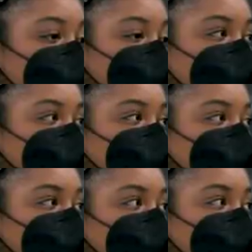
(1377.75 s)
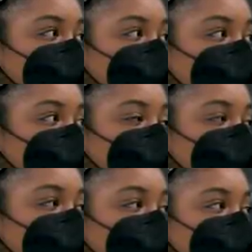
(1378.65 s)

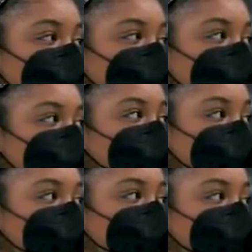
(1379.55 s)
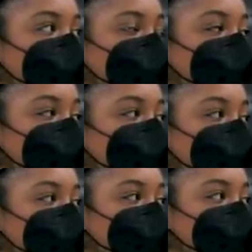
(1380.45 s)

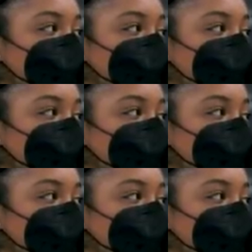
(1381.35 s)
(silent)